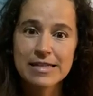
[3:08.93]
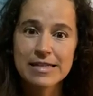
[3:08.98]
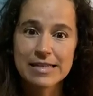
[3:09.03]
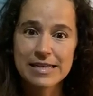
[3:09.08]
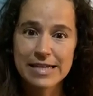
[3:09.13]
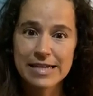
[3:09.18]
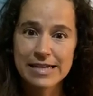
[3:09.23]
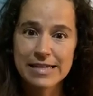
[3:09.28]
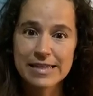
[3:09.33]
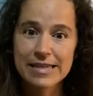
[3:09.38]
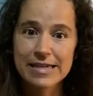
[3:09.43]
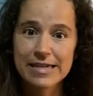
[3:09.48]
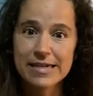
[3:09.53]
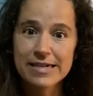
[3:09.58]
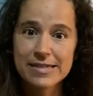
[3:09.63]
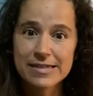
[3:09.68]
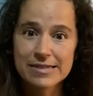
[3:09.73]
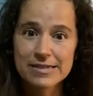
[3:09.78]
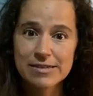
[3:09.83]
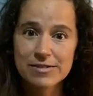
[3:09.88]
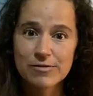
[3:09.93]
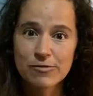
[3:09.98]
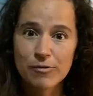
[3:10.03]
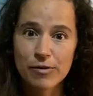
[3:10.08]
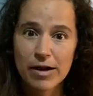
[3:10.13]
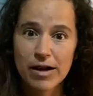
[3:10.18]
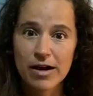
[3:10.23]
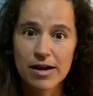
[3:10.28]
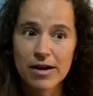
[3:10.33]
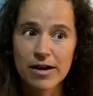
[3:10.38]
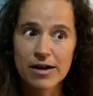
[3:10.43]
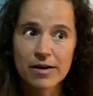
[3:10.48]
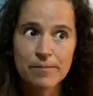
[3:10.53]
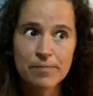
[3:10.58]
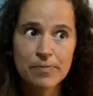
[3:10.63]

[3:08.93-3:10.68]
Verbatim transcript: like this, where,